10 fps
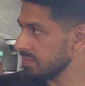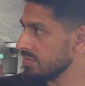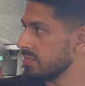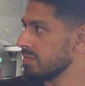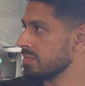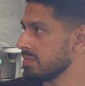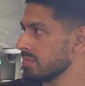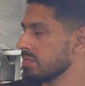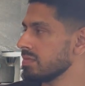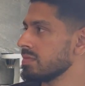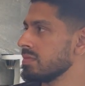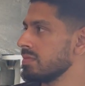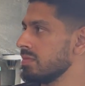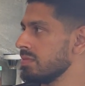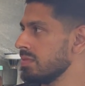
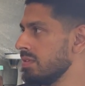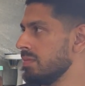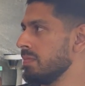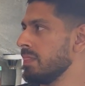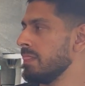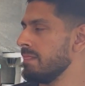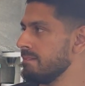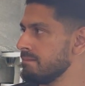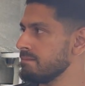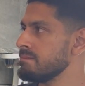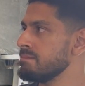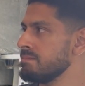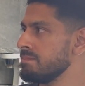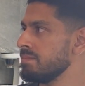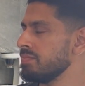
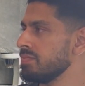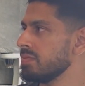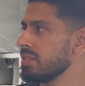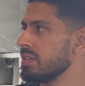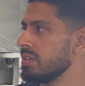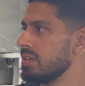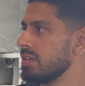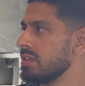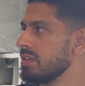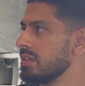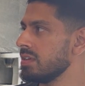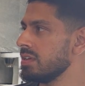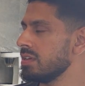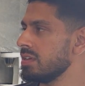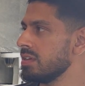
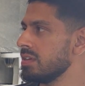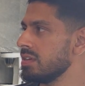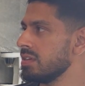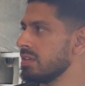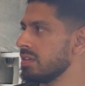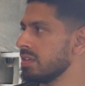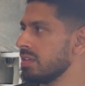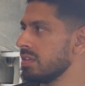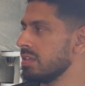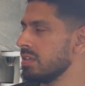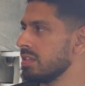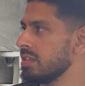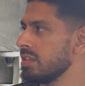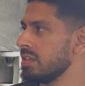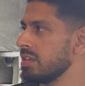
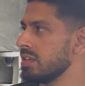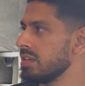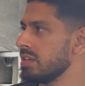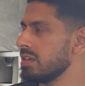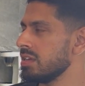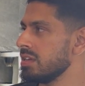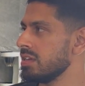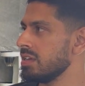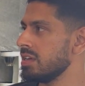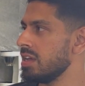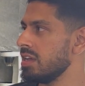(not speaking)